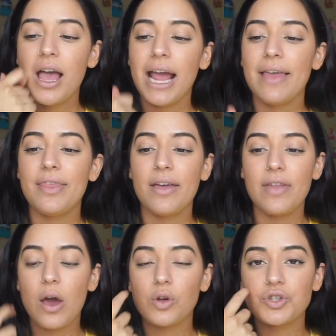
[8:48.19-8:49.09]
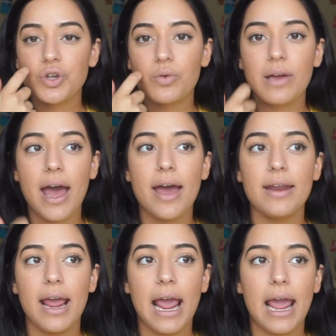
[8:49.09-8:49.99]
And then they also
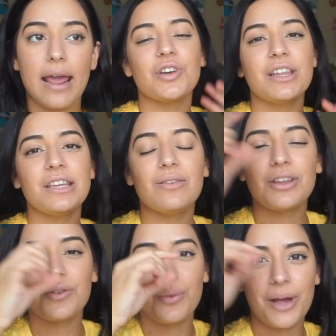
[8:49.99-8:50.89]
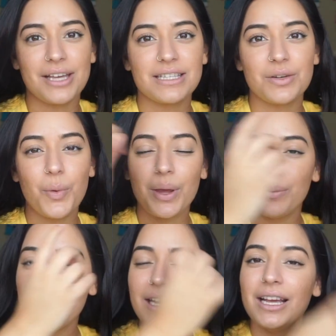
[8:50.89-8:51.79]
get the erythromycin
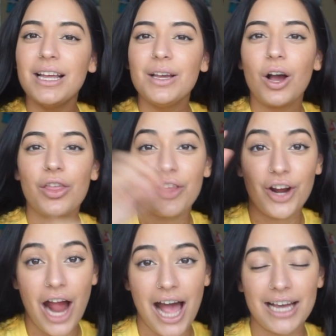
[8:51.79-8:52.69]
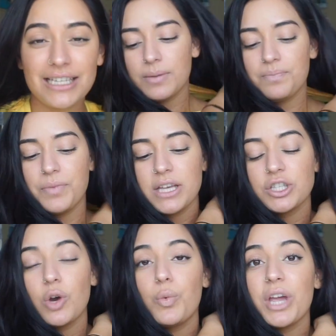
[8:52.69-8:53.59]
ointment on their eyes.
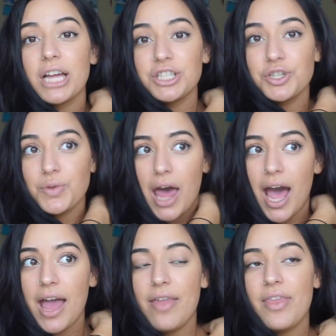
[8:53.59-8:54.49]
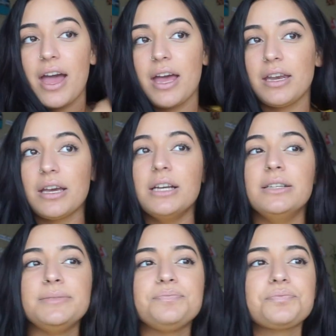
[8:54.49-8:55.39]
So we got to do that, and then
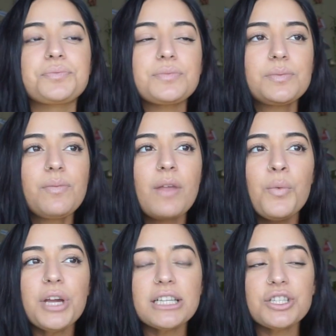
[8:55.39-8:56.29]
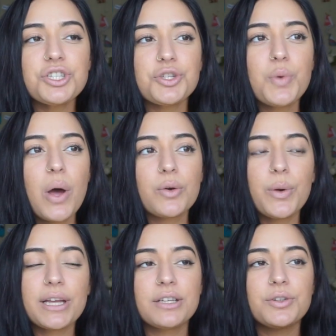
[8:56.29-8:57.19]
we got to do a
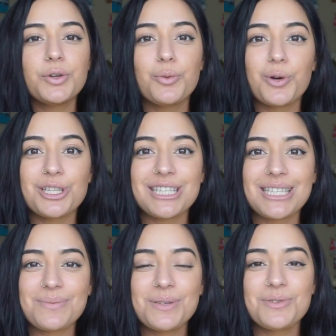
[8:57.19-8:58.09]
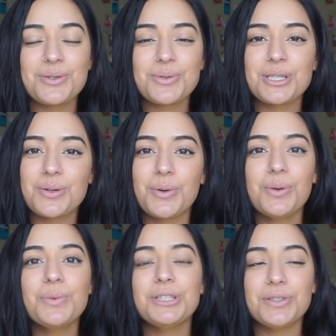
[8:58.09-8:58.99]
quick little newborn assessment, which was really
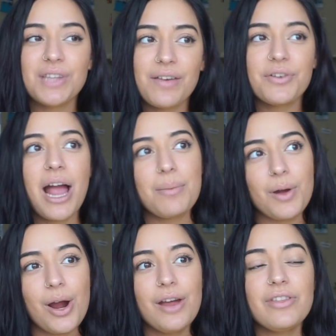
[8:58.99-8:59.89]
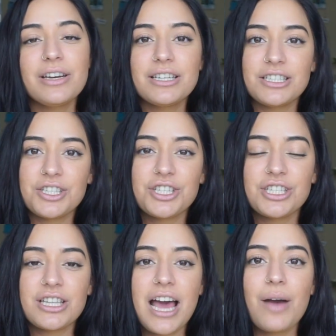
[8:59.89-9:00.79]
cool. We do that for Apgar, and then in addition
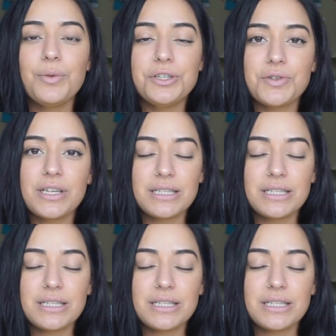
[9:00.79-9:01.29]
to that, we do that